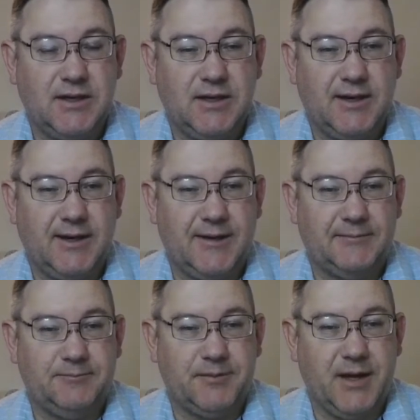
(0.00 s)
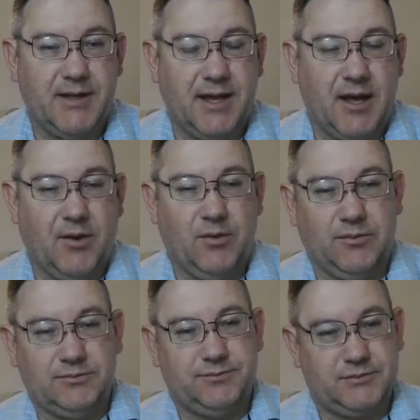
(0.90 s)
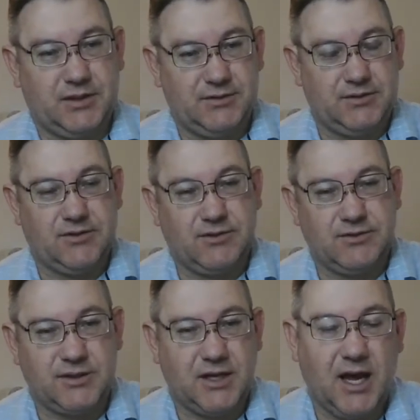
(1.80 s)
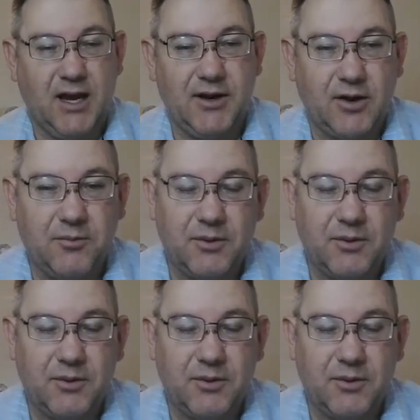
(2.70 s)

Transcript: and now things are surging higher.